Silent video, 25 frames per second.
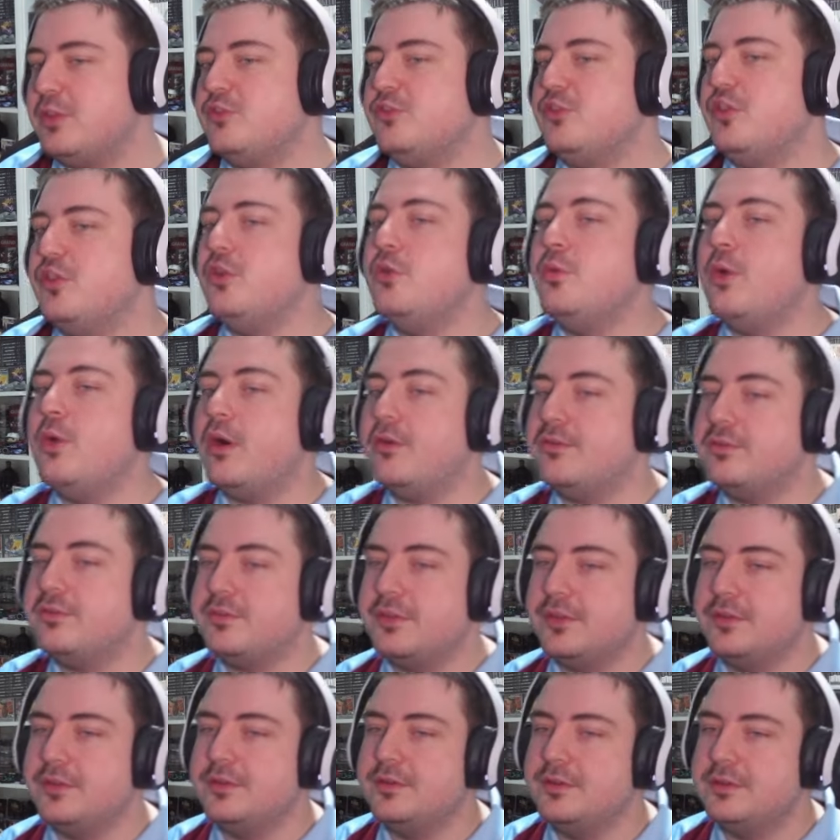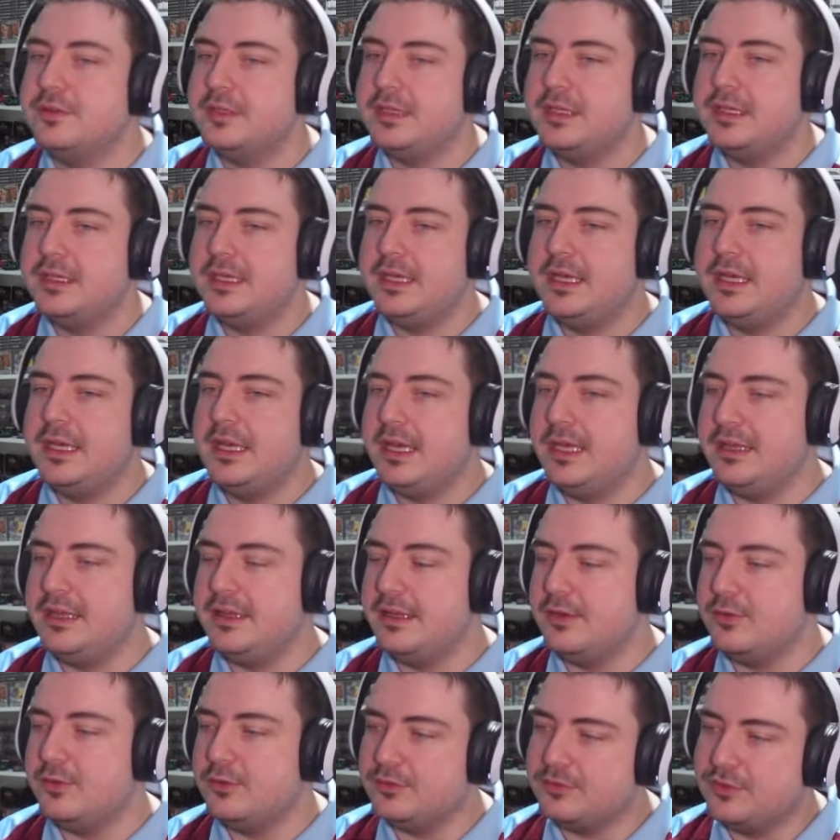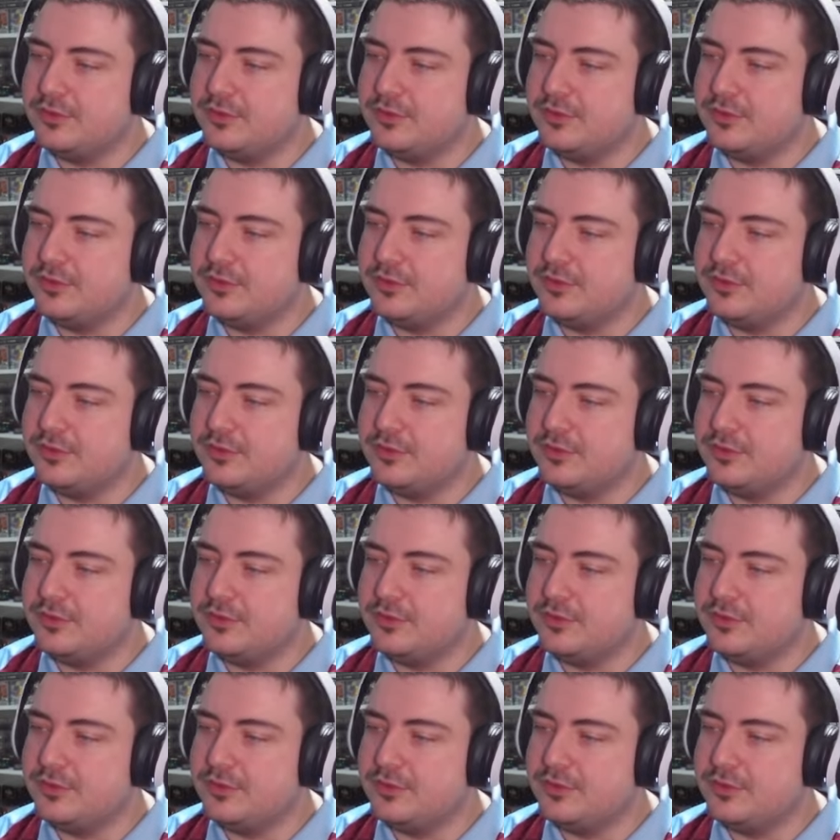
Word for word: too often in the old